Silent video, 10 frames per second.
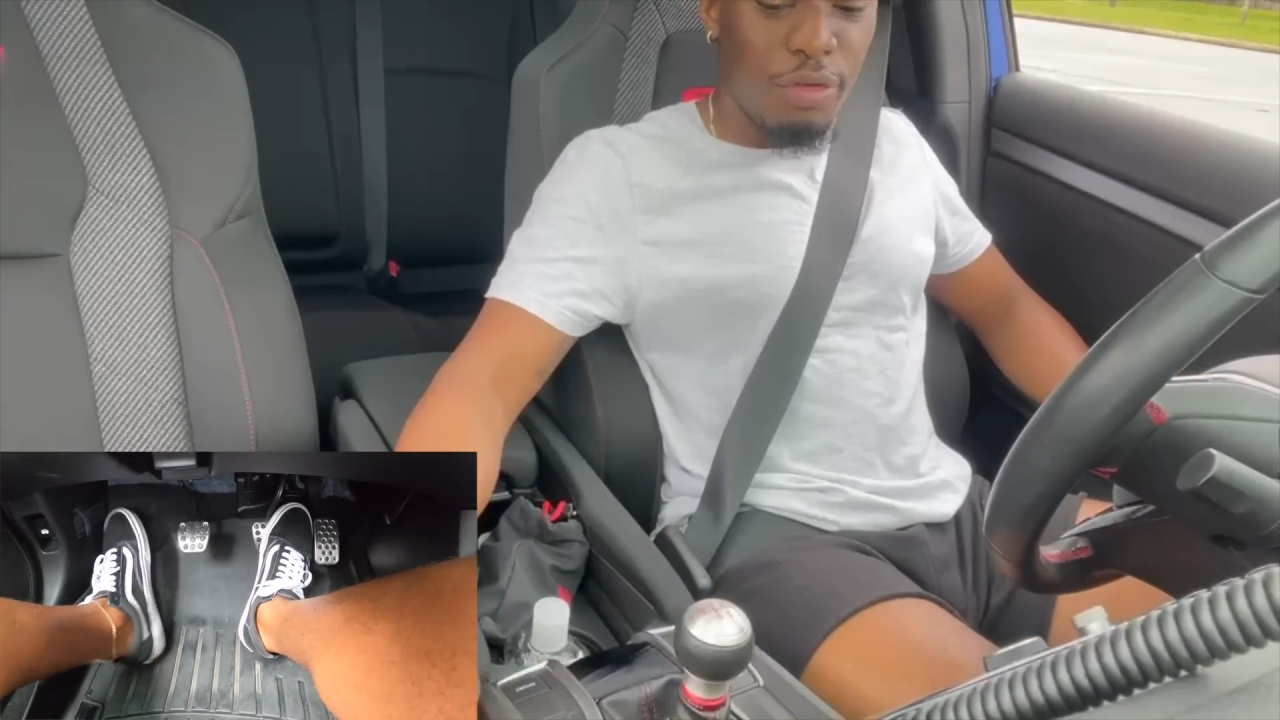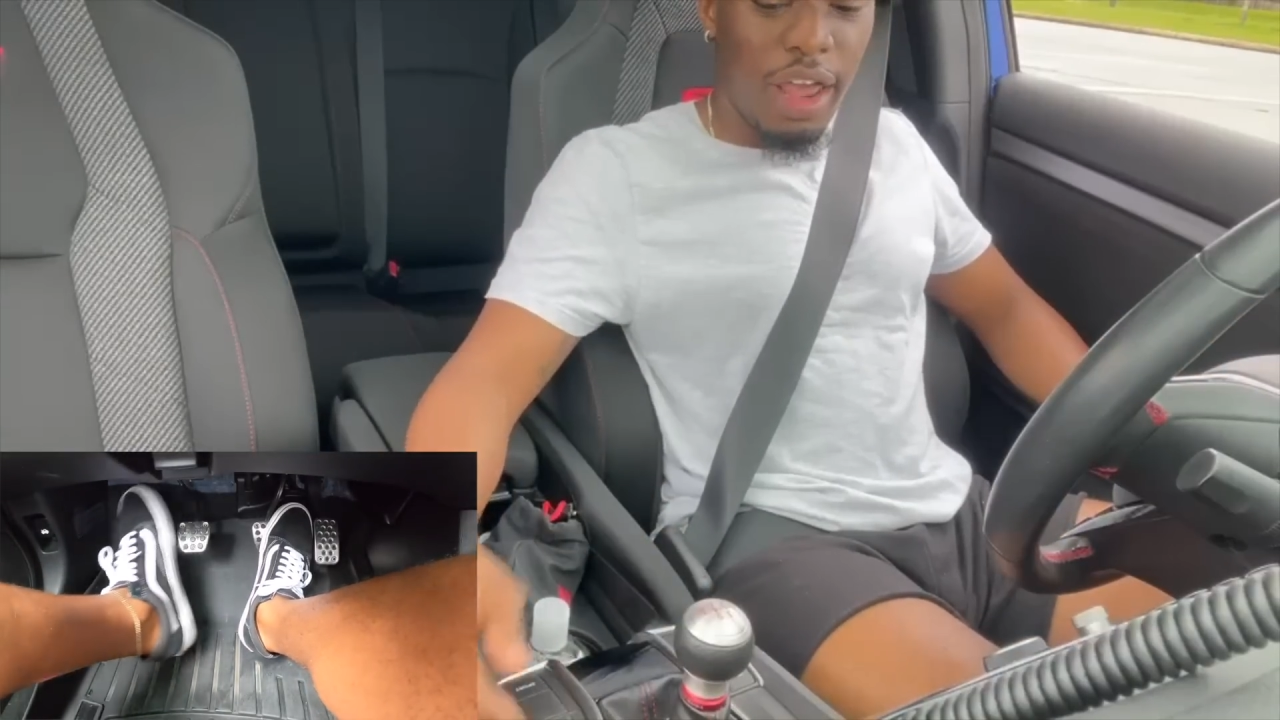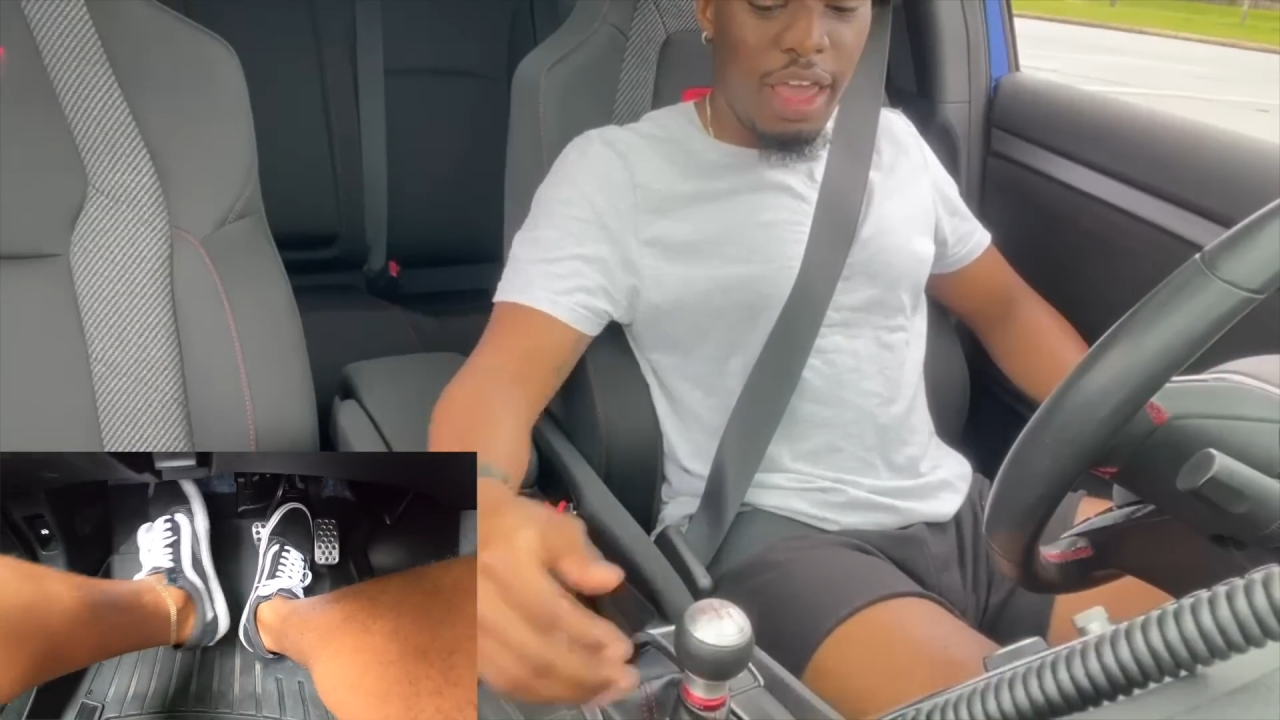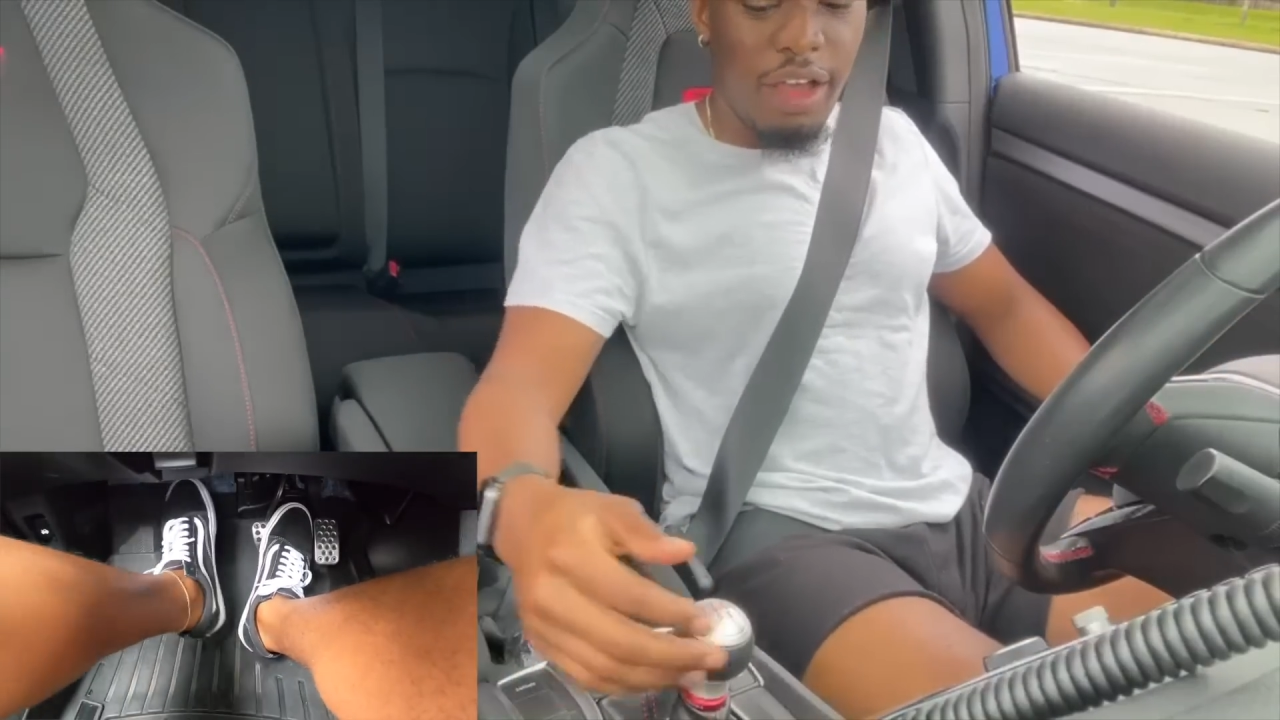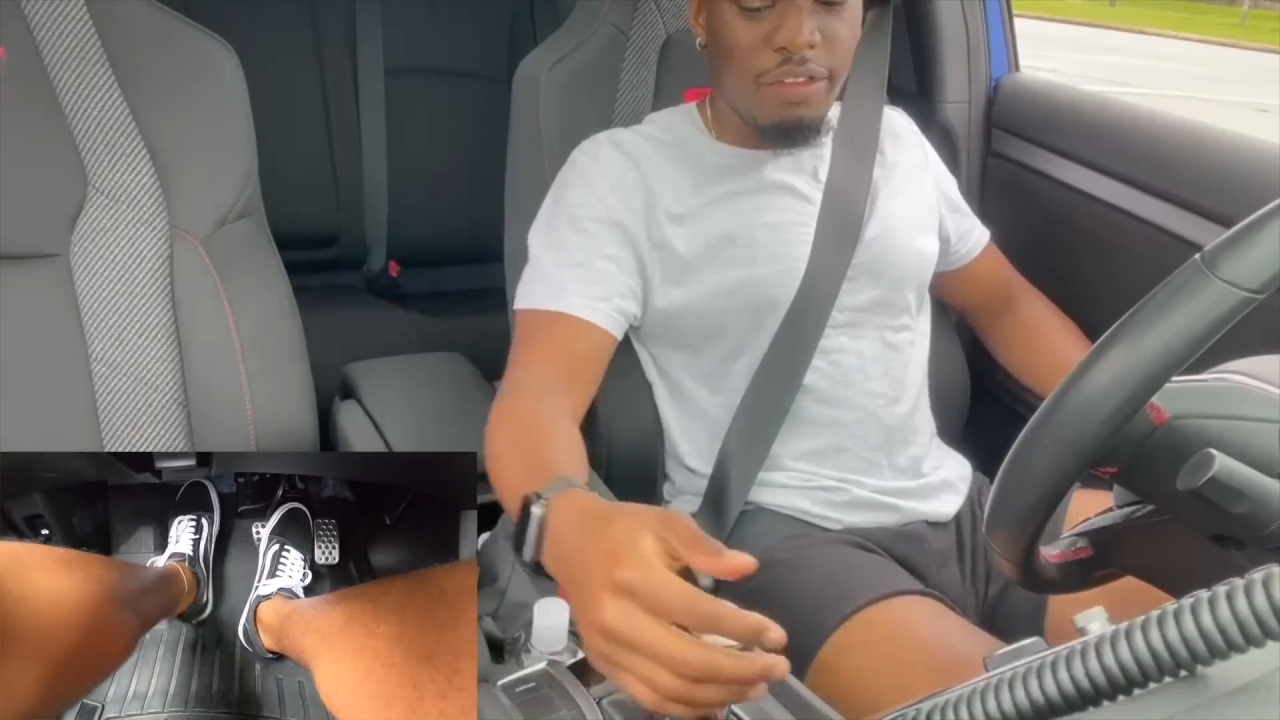
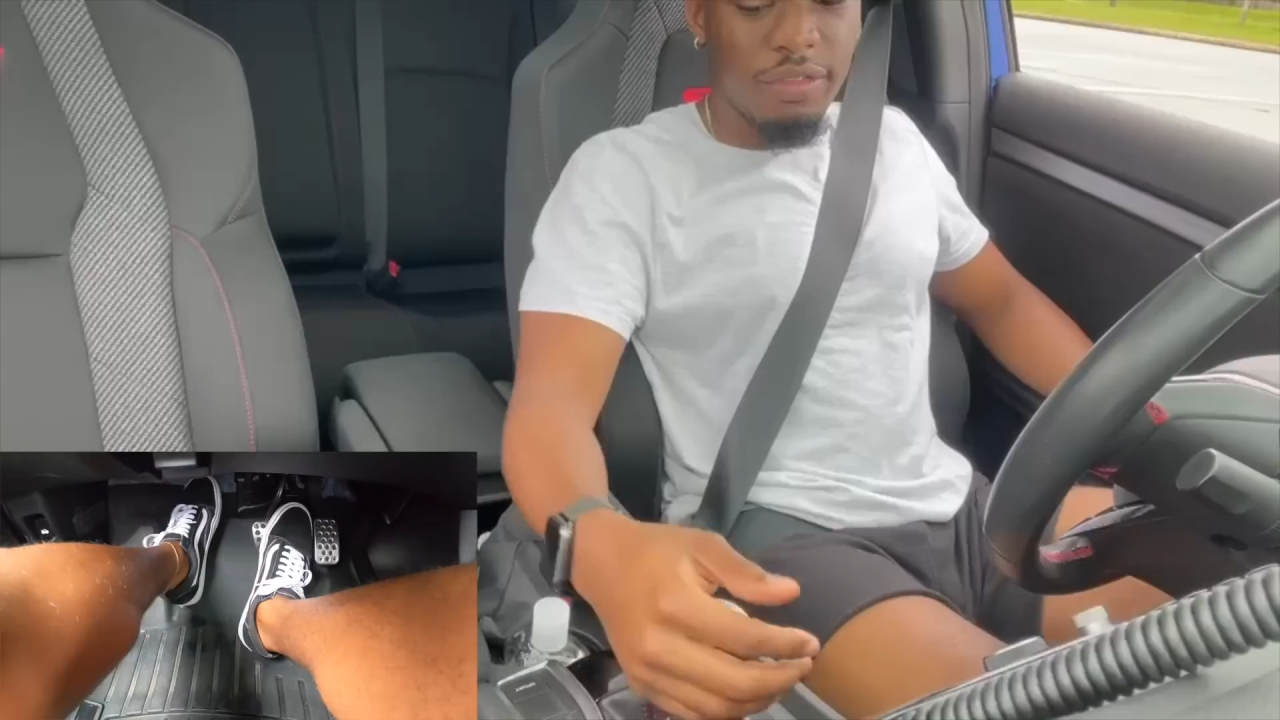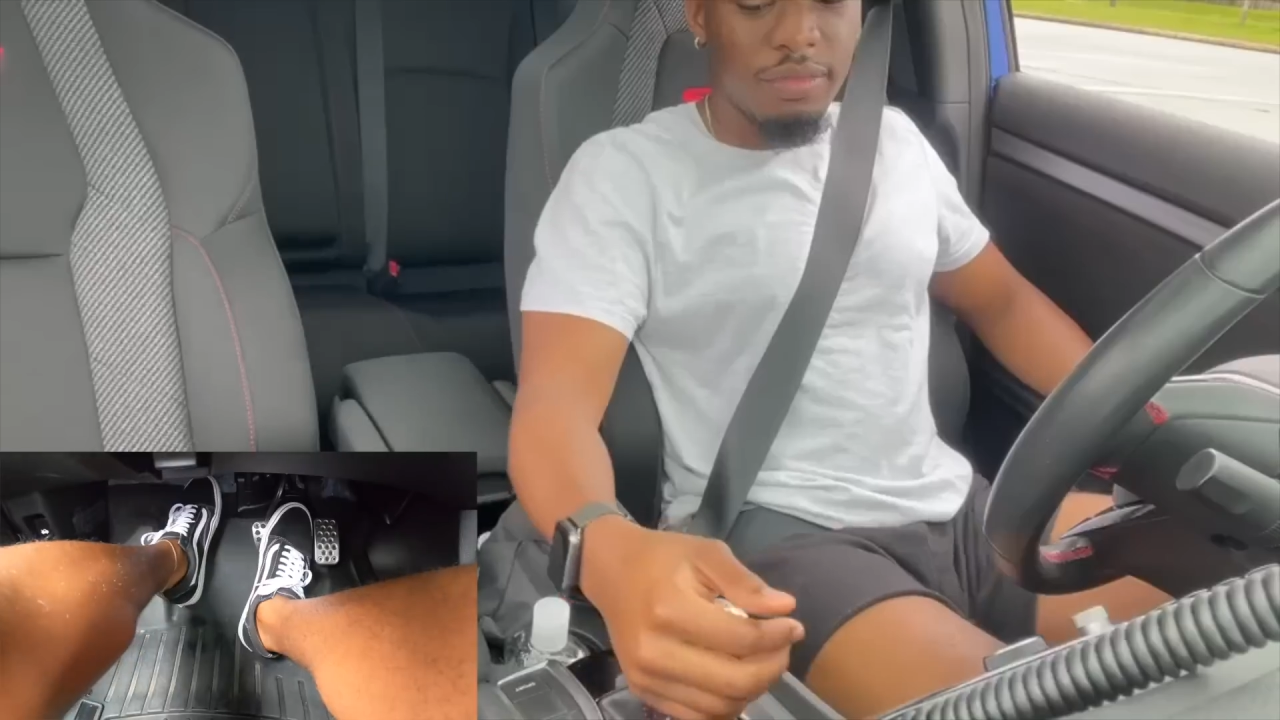have